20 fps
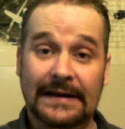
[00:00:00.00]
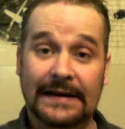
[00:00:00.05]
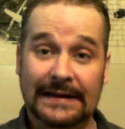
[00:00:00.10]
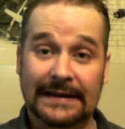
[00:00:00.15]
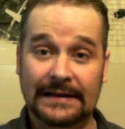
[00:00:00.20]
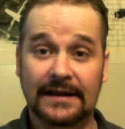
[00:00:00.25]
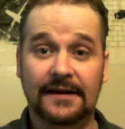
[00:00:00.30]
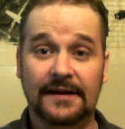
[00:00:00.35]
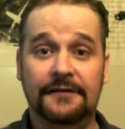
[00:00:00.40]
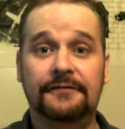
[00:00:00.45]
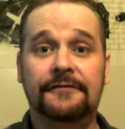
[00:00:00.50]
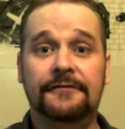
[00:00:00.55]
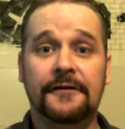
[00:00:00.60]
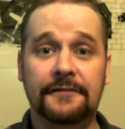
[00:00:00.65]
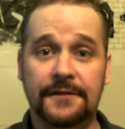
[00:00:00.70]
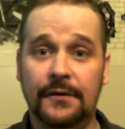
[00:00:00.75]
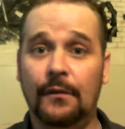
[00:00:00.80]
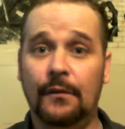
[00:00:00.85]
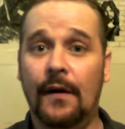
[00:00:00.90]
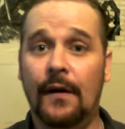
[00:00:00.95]
e-leaf,
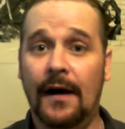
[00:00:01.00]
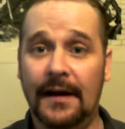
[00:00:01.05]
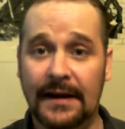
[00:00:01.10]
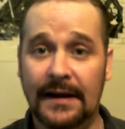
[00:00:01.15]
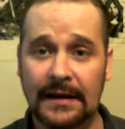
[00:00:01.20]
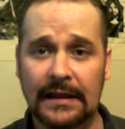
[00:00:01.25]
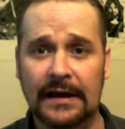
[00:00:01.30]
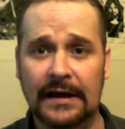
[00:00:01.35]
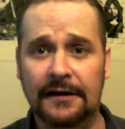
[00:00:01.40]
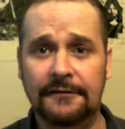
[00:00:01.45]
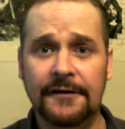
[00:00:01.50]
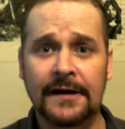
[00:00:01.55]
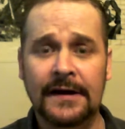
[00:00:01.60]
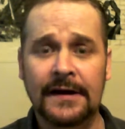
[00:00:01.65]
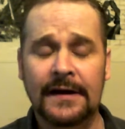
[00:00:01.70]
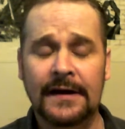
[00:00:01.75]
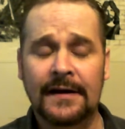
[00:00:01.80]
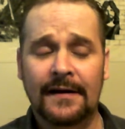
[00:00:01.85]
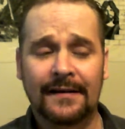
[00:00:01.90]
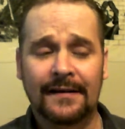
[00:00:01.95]
50 watt e-leaf
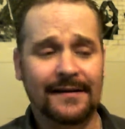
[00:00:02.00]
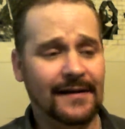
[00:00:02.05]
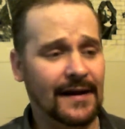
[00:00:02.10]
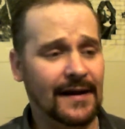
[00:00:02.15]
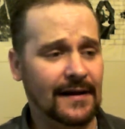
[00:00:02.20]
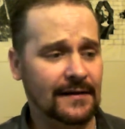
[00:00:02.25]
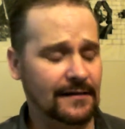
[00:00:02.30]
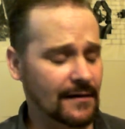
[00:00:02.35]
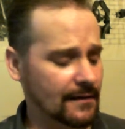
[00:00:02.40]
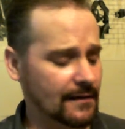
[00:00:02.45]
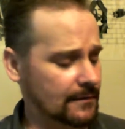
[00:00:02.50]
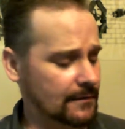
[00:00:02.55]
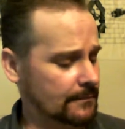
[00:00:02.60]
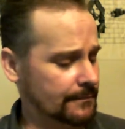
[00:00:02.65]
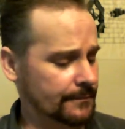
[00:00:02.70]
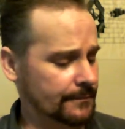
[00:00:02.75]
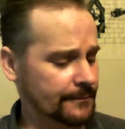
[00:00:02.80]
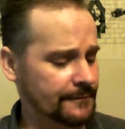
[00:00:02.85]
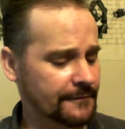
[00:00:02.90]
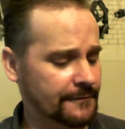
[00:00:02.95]
that
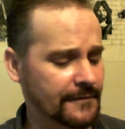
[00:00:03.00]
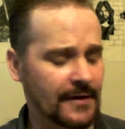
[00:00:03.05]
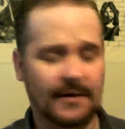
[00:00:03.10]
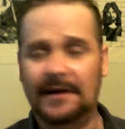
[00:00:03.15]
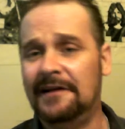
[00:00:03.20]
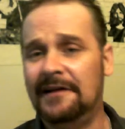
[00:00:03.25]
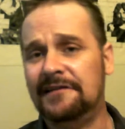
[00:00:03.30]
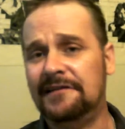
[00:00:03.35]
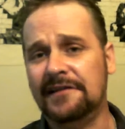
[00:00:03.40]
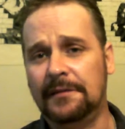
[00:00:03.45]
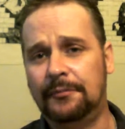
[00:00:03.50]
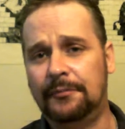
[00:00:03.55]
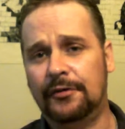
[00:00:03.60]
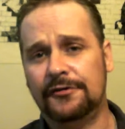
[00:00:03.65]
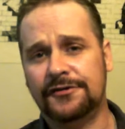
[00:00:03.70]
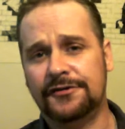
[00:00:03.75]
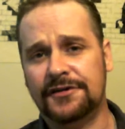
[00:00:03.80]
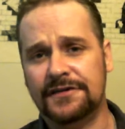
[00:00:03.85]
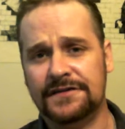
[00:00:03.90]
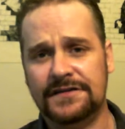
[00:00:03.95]
very easily
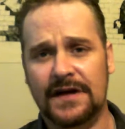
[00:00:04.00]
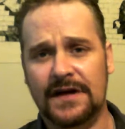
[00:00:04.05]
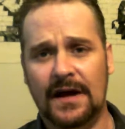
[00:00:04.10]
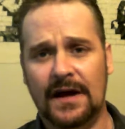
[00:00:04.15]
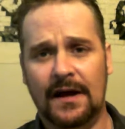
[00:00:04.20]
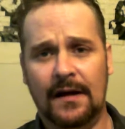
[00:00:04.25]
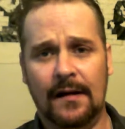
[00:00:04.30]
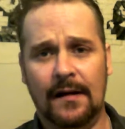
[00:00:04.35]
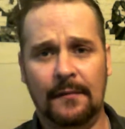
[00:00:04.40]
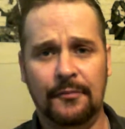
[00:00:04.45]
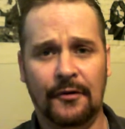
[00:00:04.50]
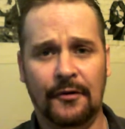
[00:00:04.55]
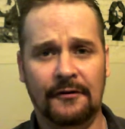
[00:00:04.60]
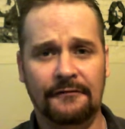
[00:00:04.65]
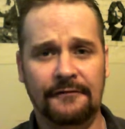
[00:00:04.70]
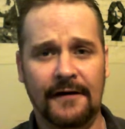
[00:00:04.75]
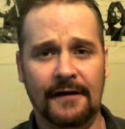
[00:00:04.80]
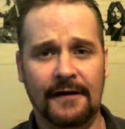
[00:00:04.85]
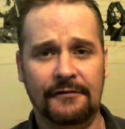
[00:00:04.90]
pushes 0.5